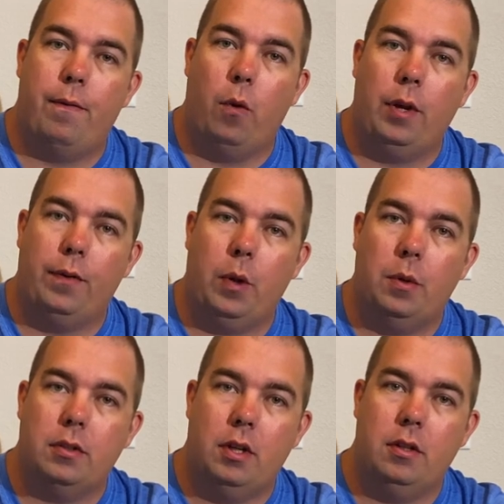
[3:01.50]
forty
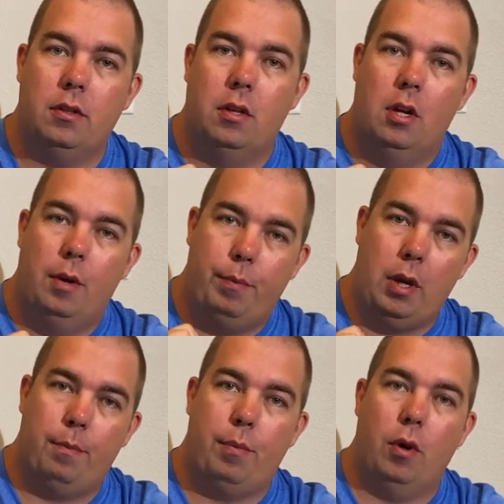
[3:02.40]
frequencies
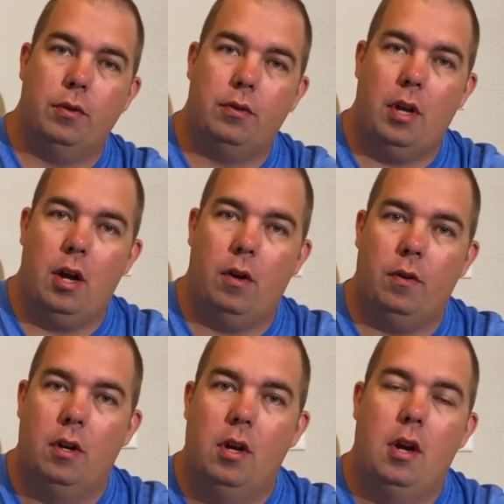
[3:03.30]
being pulsed down
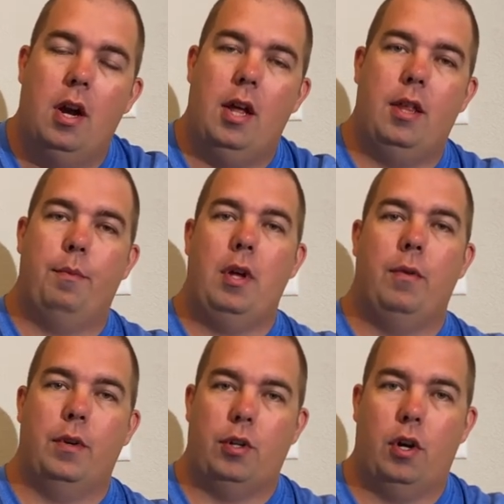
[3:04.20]
and then being
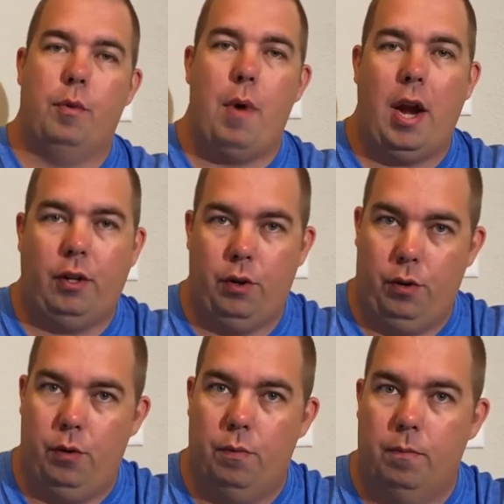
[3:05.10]
returned back to
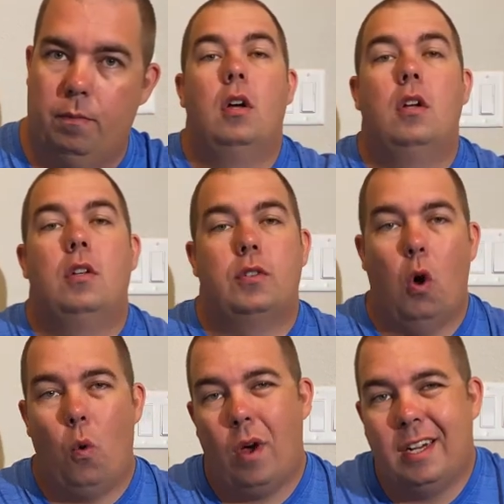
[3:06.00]
you.
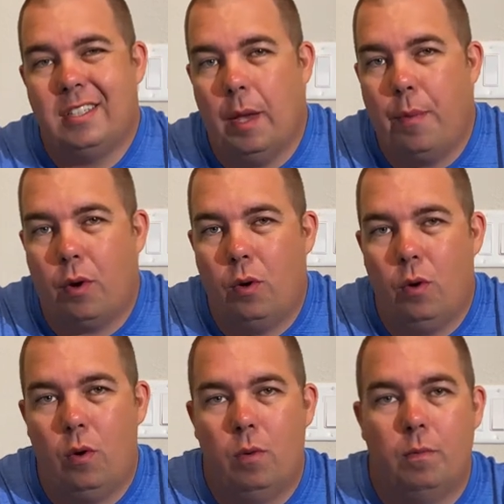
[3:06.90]
So what a
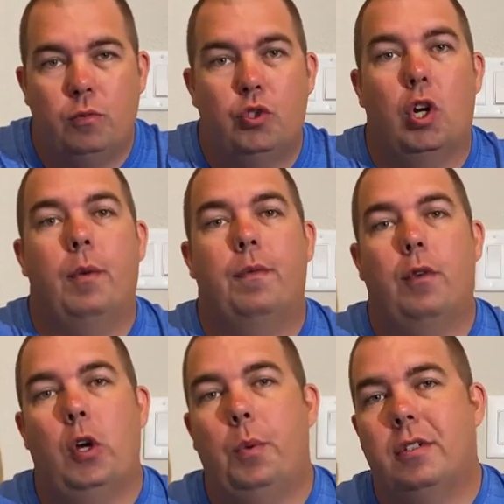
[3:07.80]
typical chirp
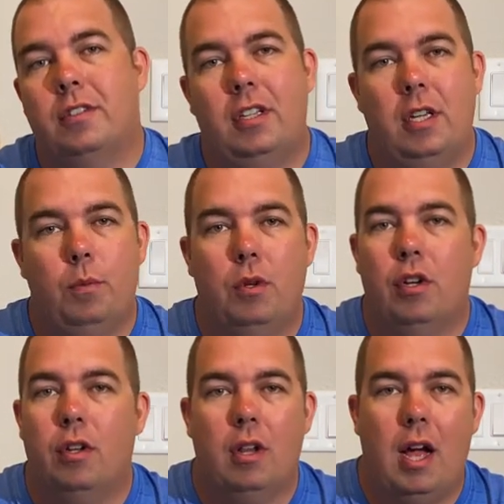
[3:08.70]
frequency would
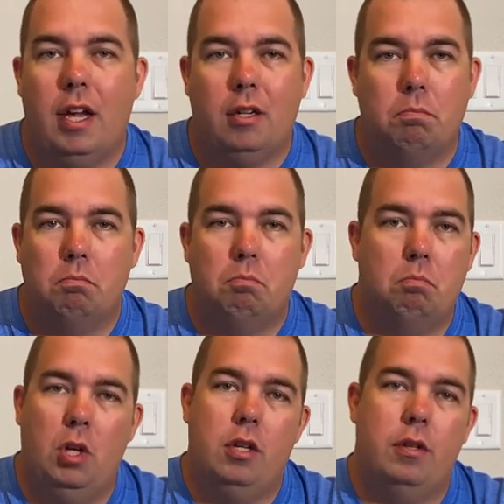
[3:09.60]
look like
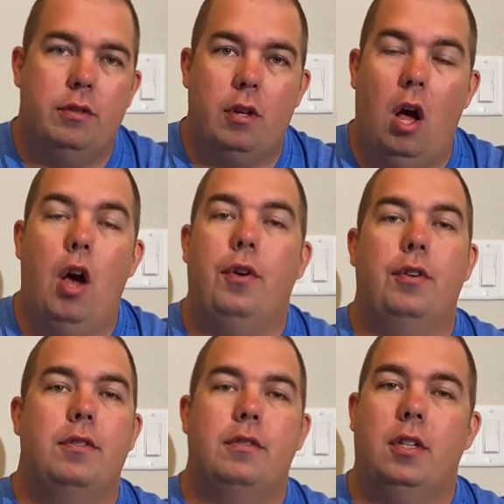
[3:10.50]
is
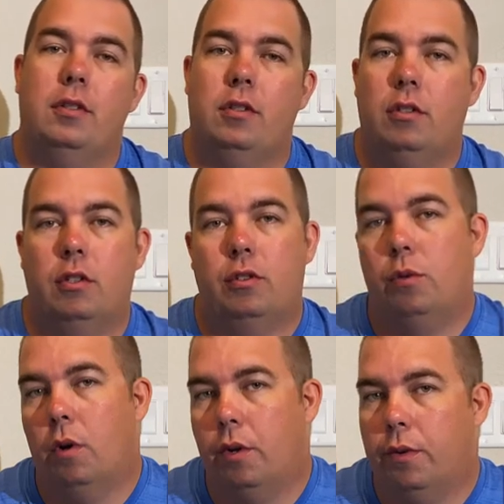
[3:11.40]
one sixty to
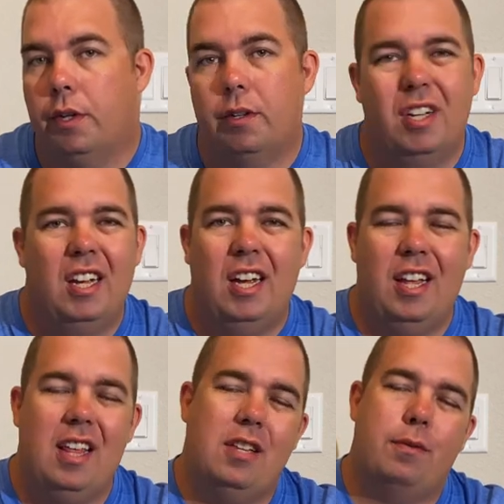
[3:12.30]
two hundred,
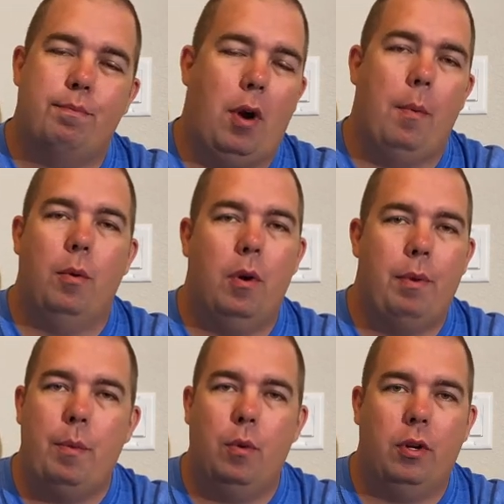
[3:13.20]
and that's probably what
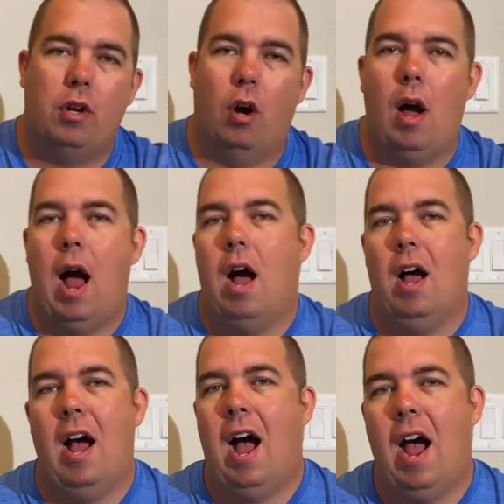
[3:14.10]
people would call
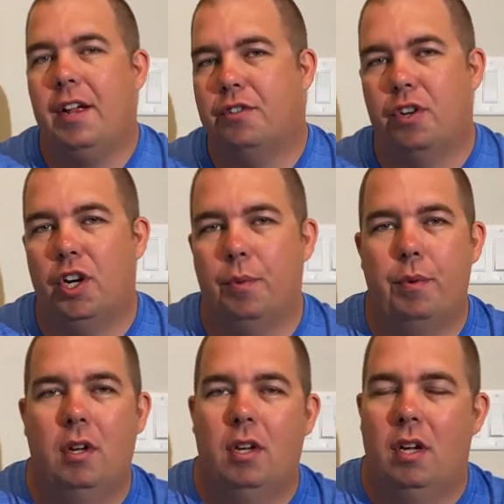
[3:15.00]
a, a high
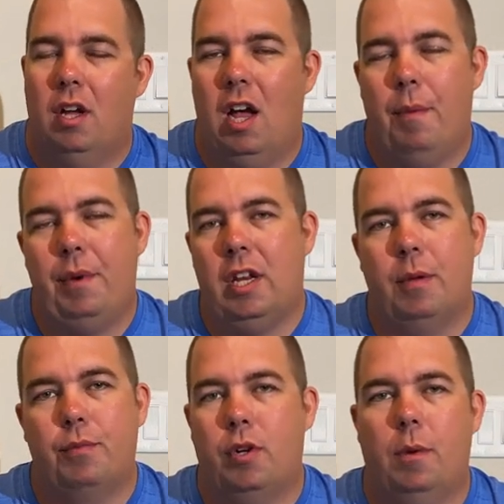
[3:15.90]
chirp. Uh,
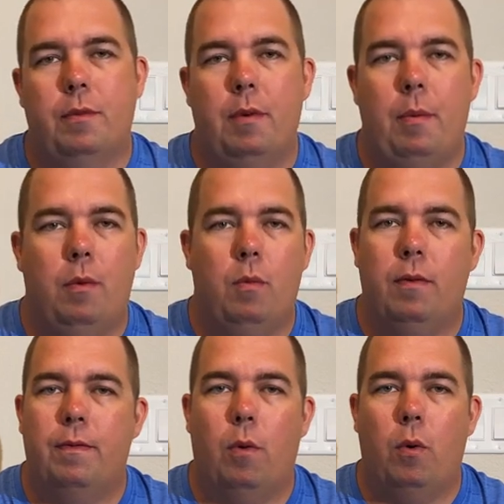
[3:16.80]
medium chirps maybe
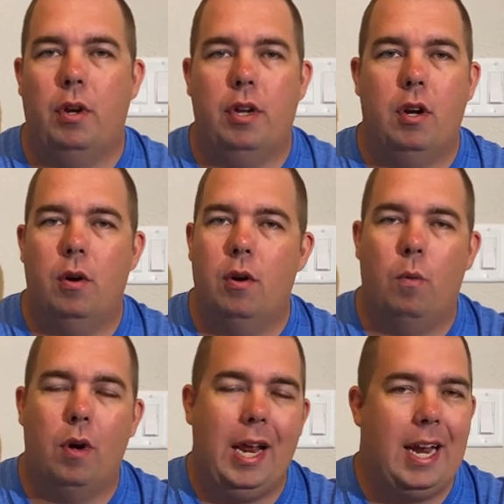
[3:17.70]
one forty to
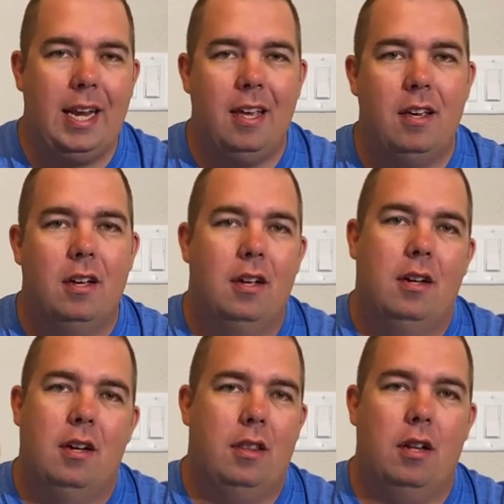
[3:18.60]
one eighty,
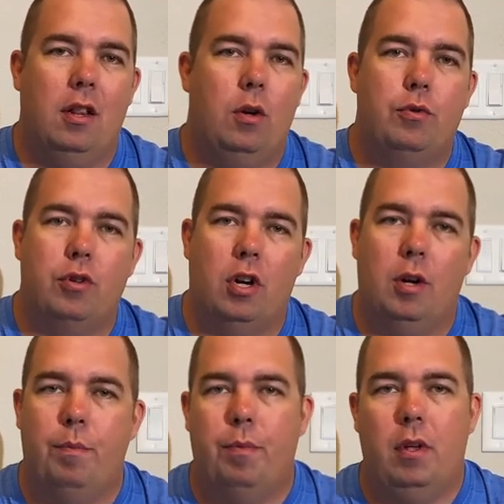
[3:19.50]
and then a low
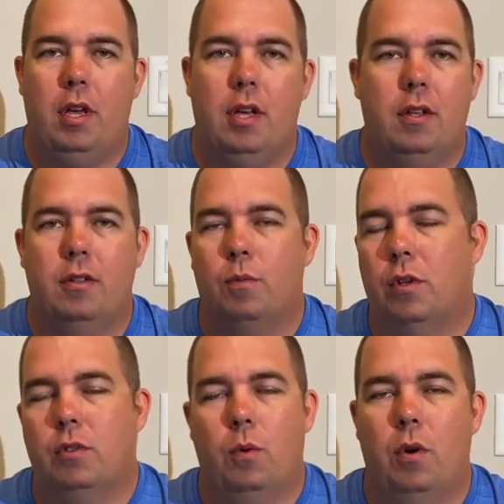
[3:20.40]
chirp is
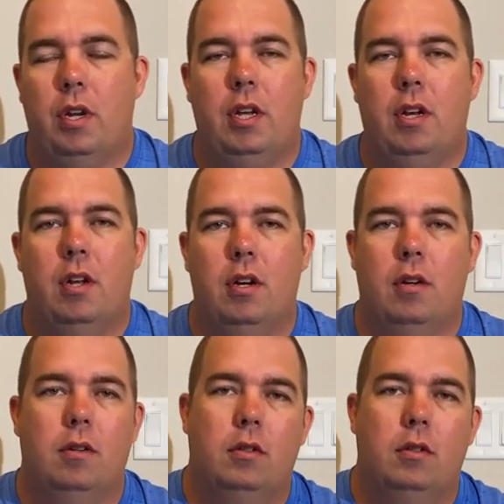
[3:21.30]
one twenty to